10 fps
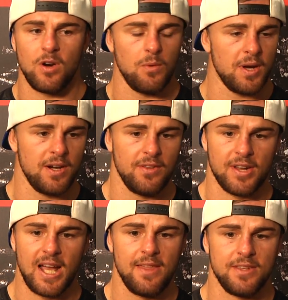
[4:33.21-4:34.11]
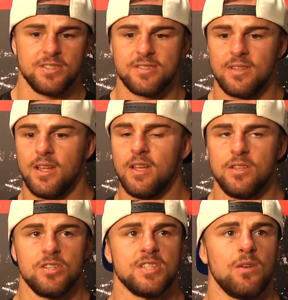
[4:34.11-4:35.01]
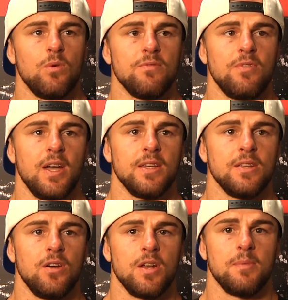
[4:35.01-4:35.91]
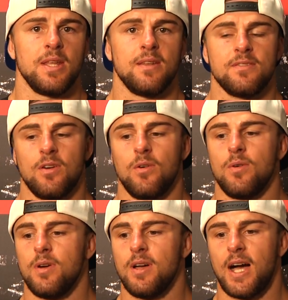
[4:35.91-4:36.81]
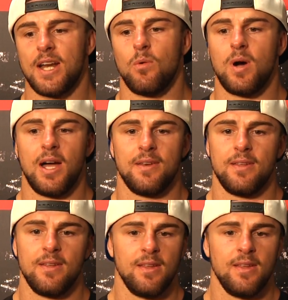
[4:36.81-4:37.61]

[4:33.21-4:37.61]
or I want another guy that just had one fight, So I don't want,